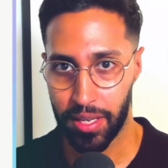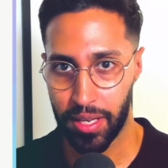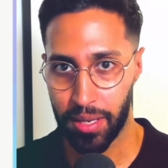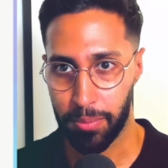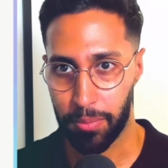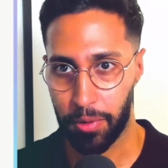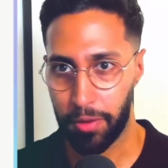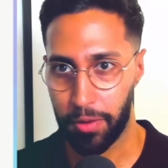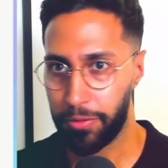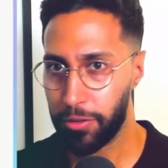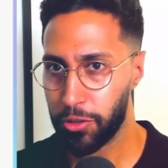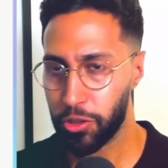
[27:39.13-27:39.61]

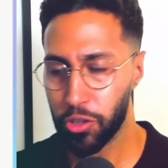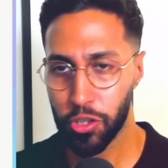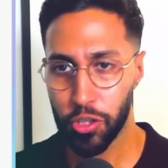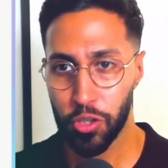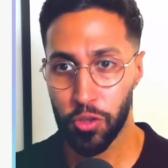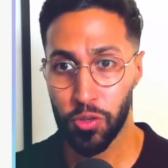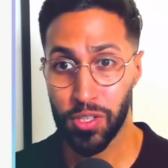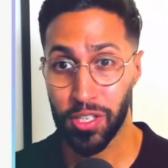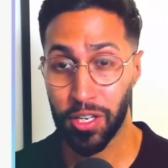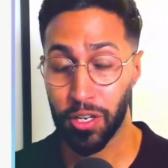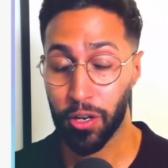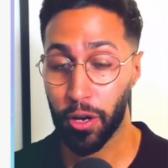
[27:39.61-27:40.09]
But if you're just
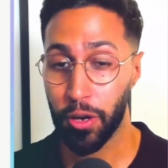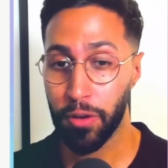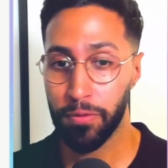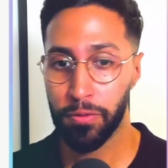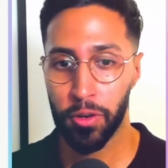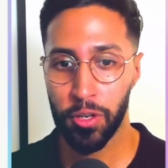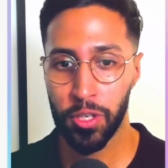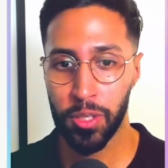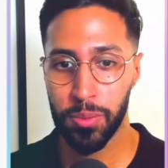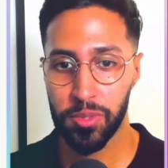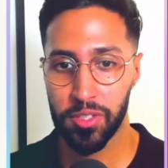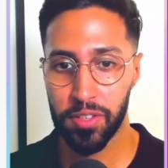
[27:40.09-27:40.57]
using low
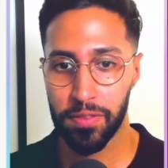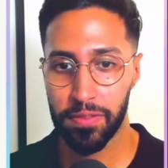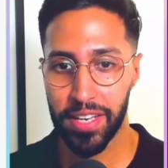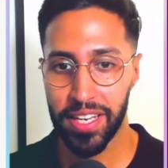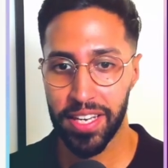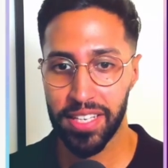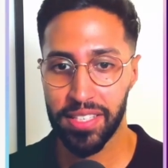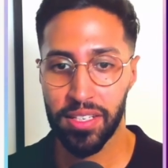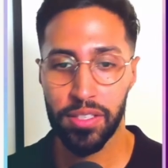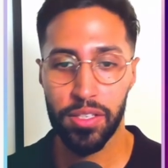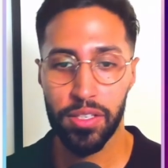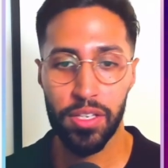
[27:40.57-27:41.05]
volumes of
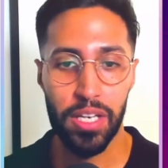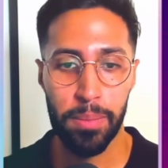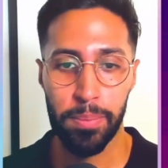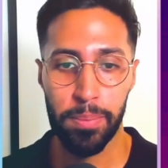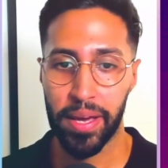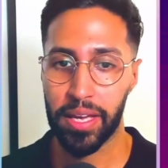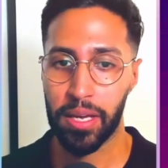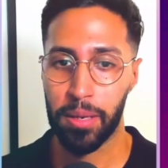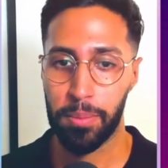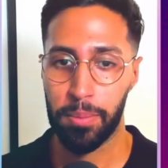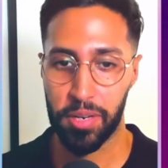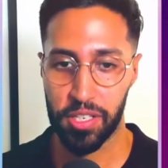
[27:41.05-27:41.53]
data, you can
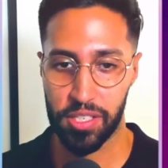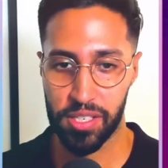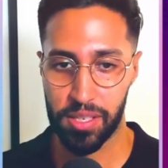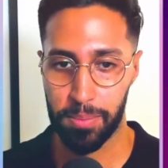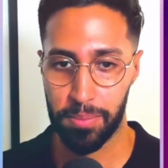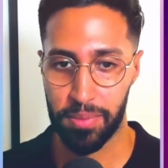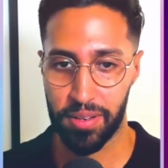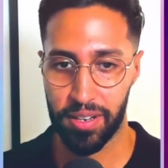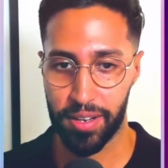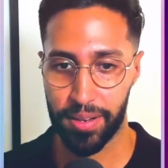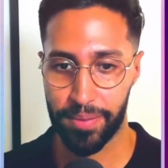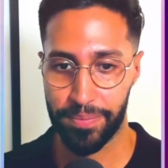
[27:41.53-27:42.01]
make it much
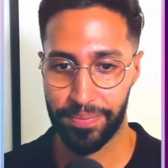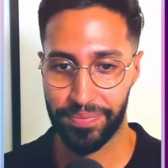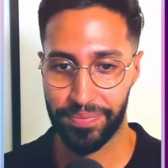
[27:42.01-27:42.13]
simpler.